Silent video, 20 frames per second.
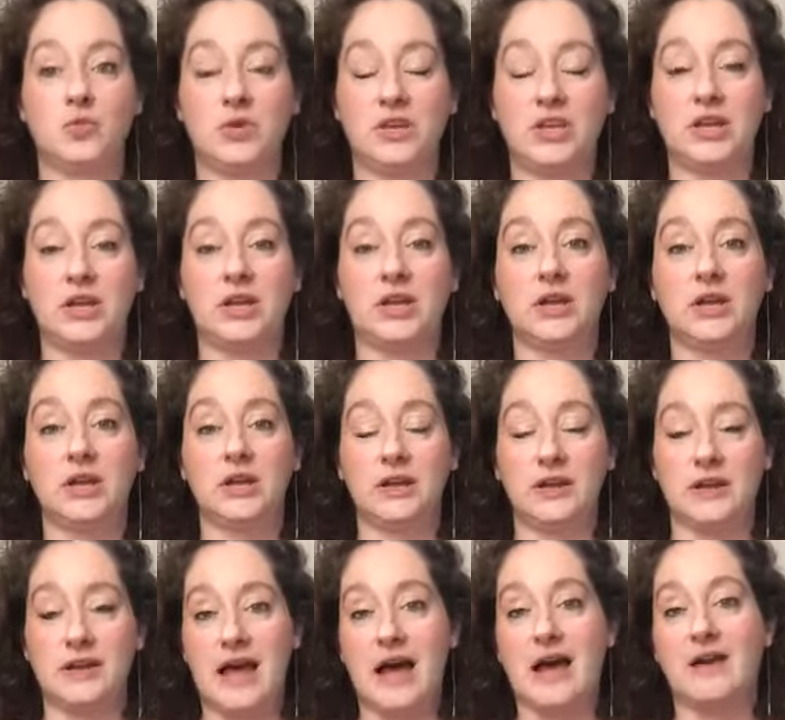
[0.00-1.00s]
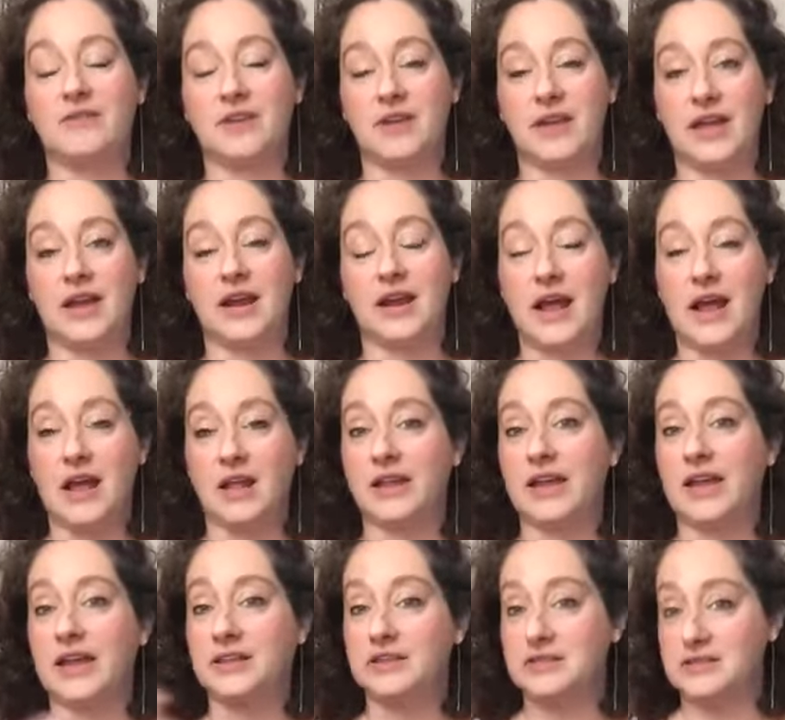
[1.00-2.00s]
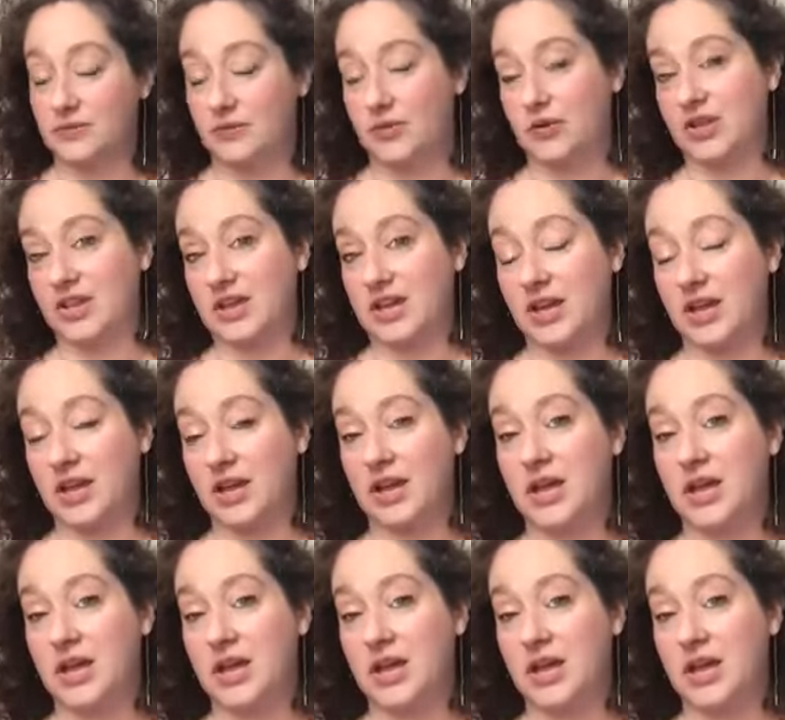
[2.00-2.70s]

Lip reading: we navigate LA differently.